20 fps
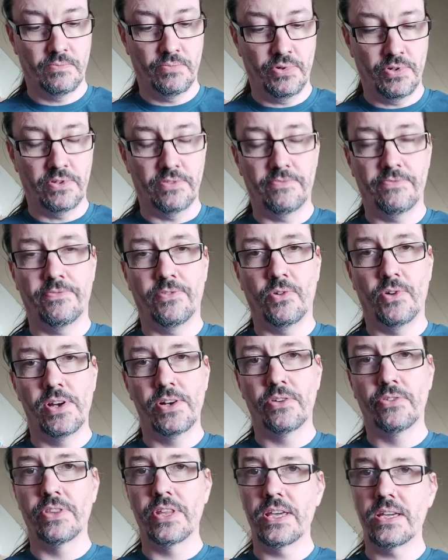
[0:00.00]
putting a
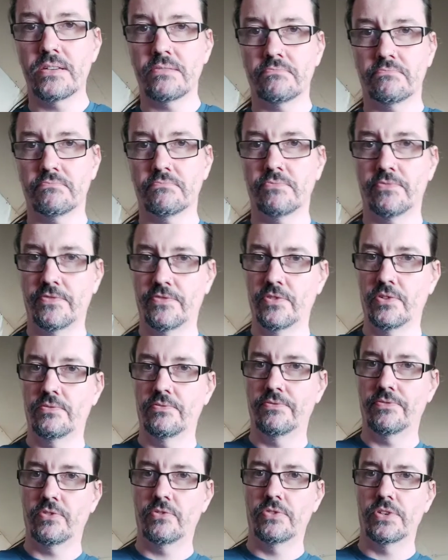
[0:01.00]
Floyd on there, full
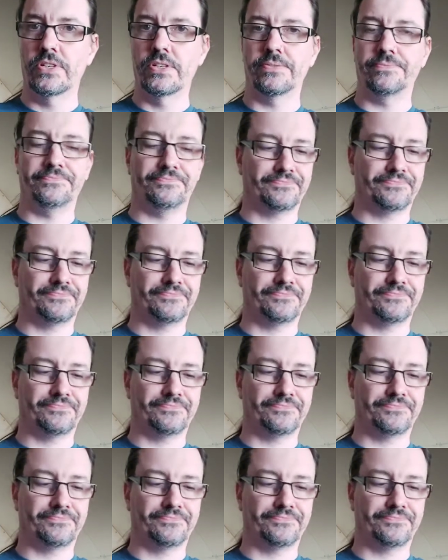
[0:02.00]
on Floyd,